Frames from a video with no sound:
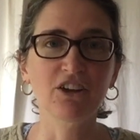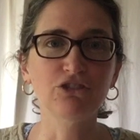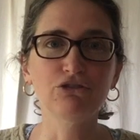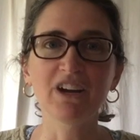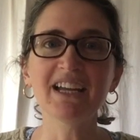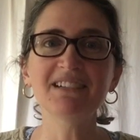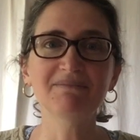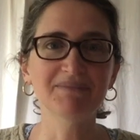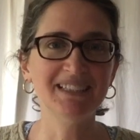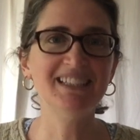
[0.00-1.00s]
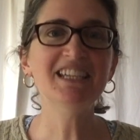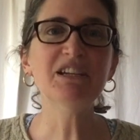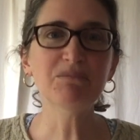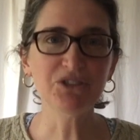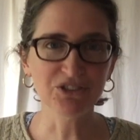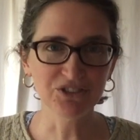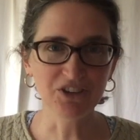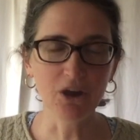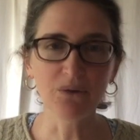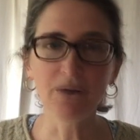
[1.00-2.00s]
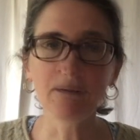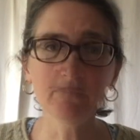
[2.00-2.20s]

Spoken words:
great steam to your dough.